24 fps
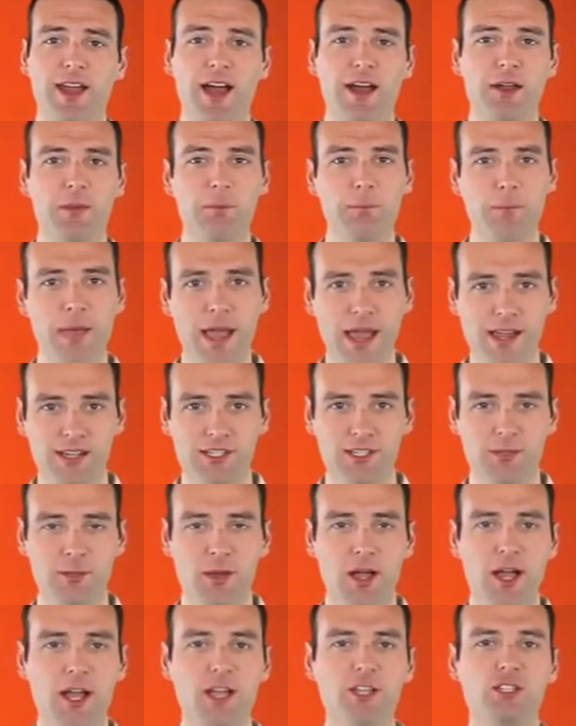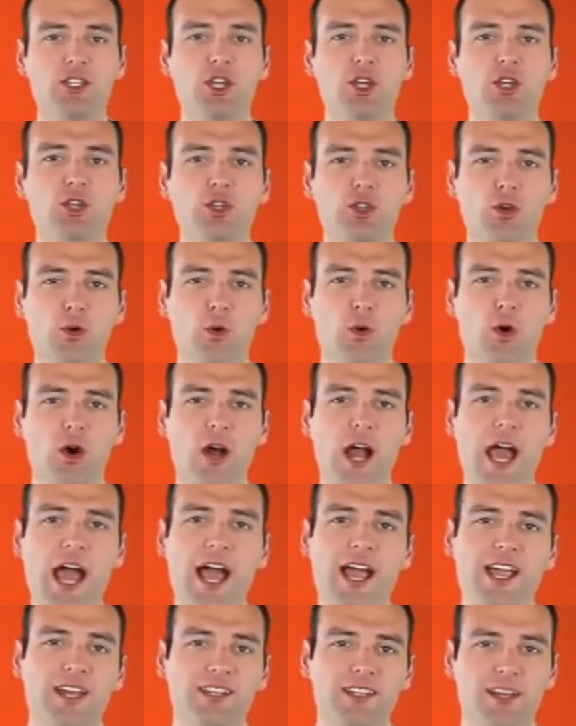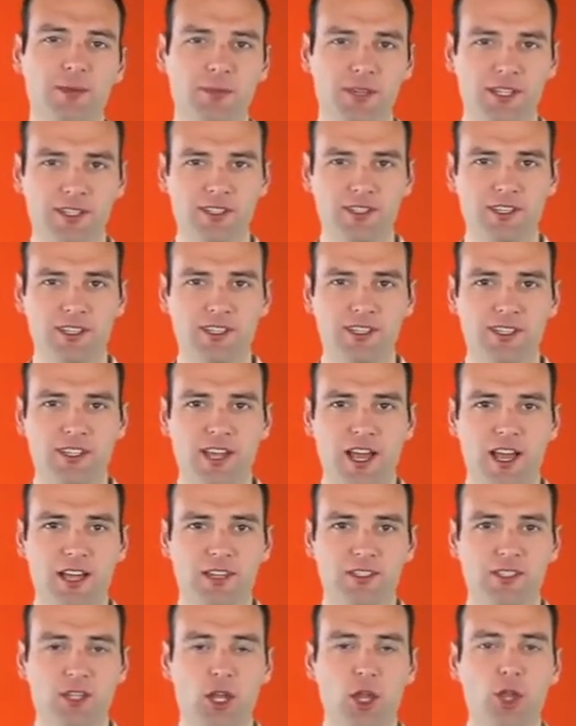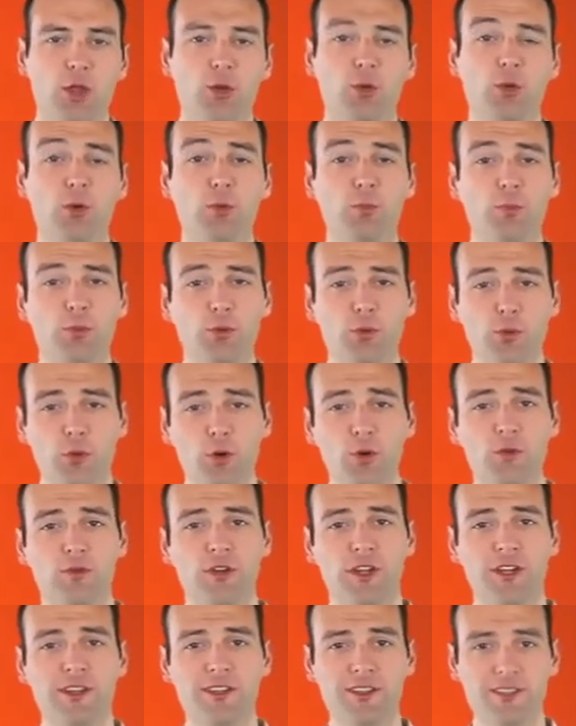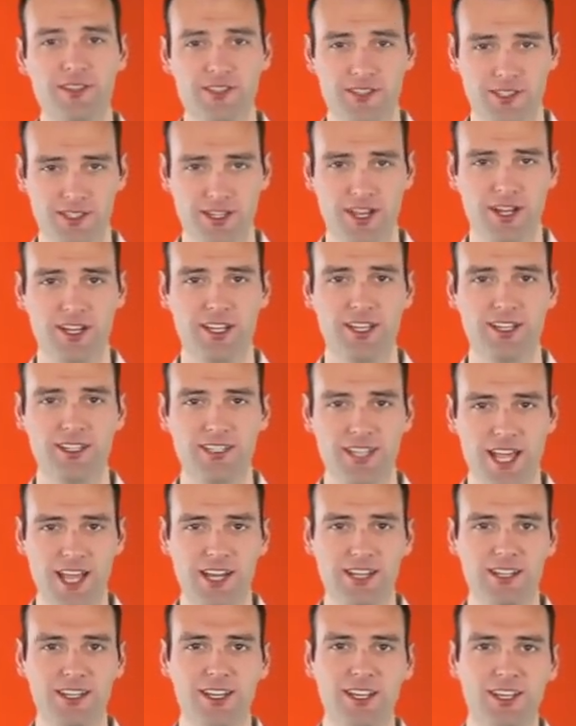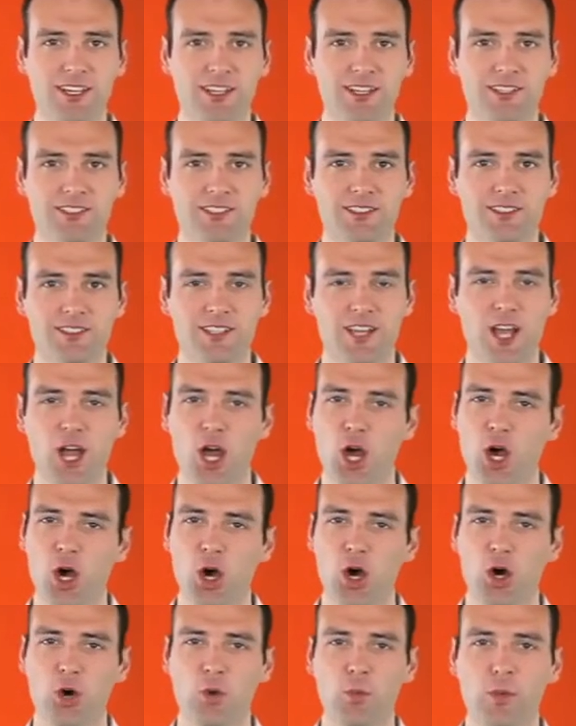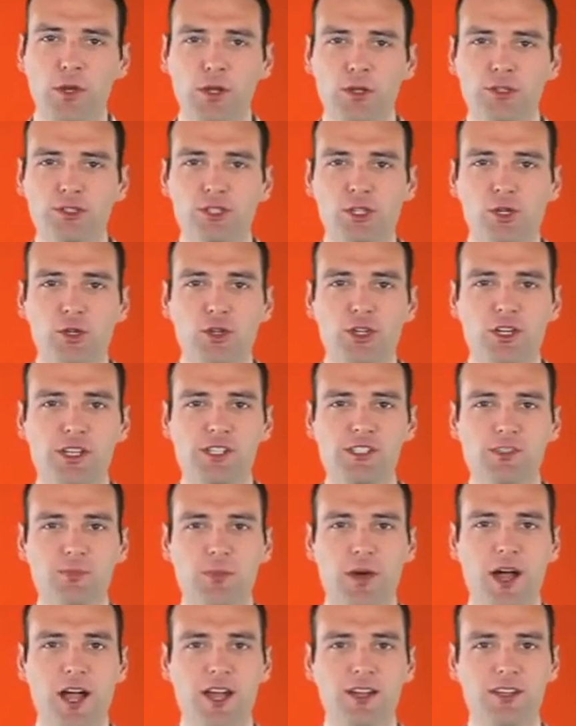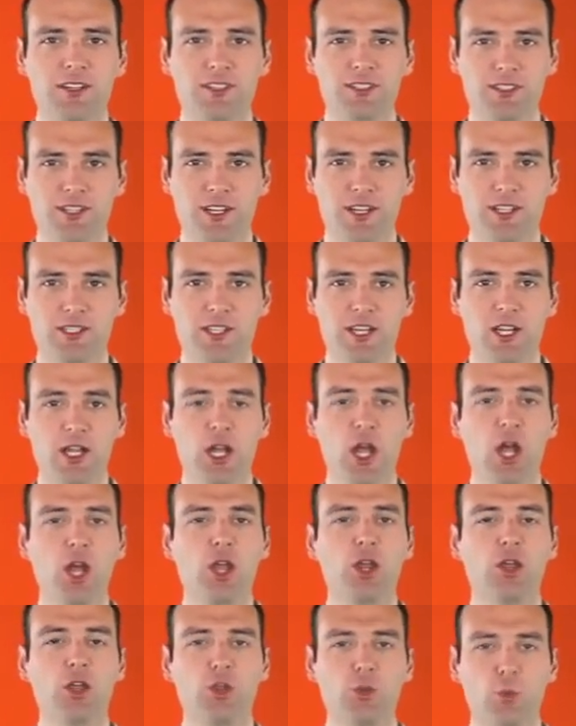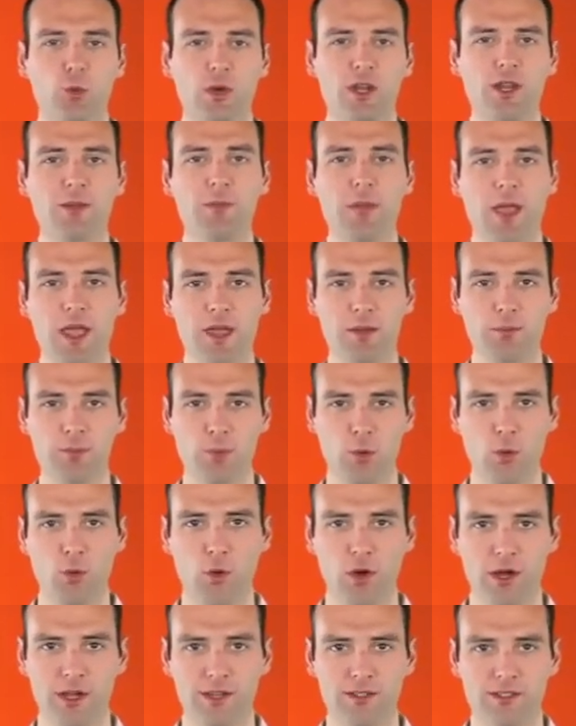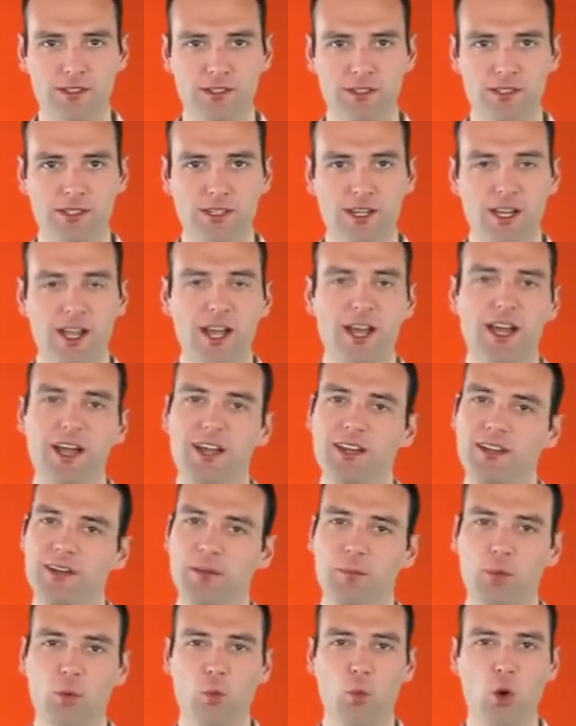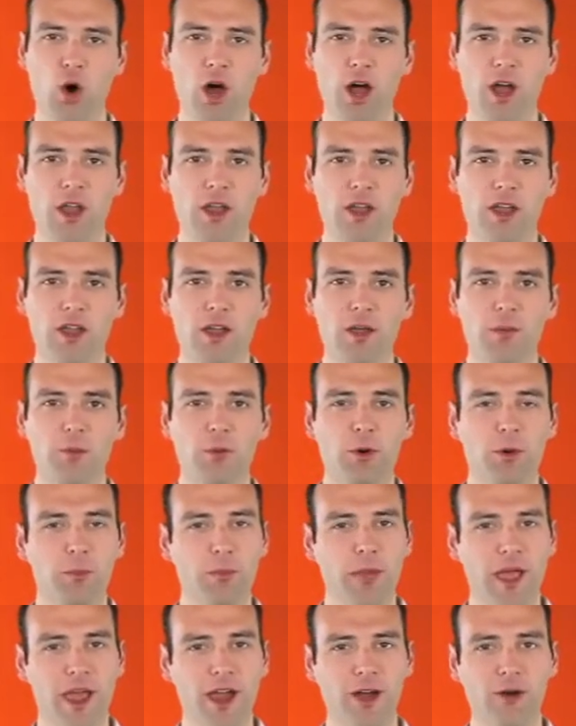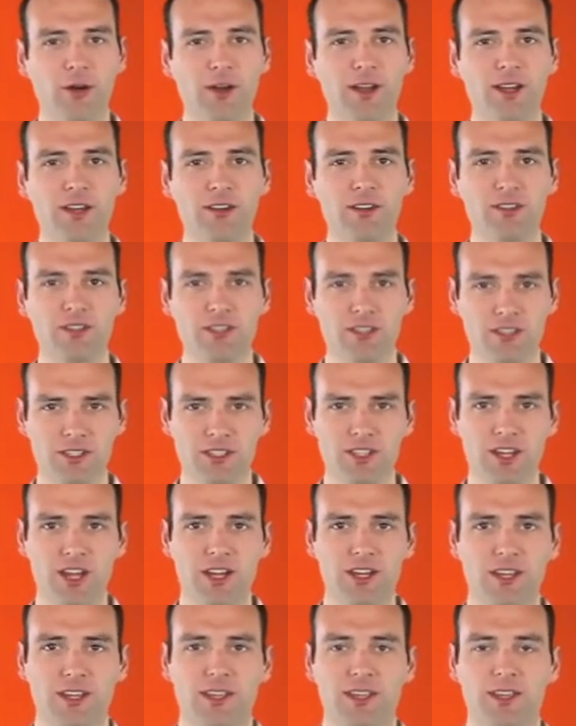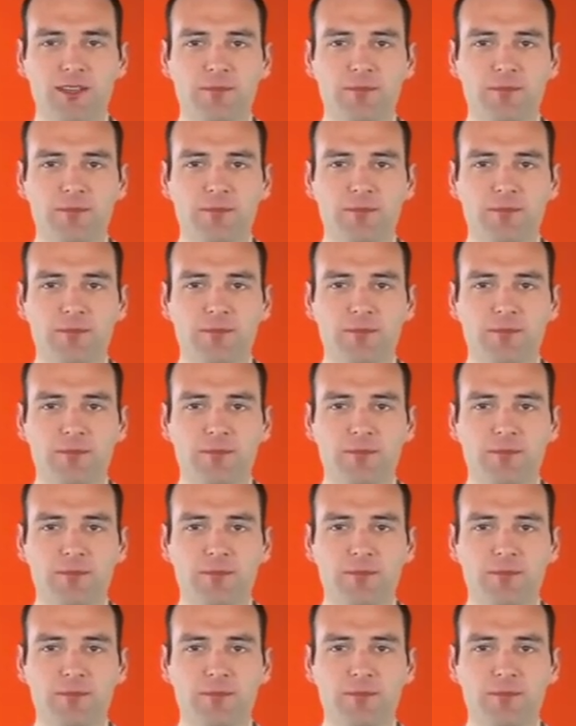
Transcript: to maximize your academic success through proven study techniques. We'll do this by discussing three main points. Number one, preparing to study.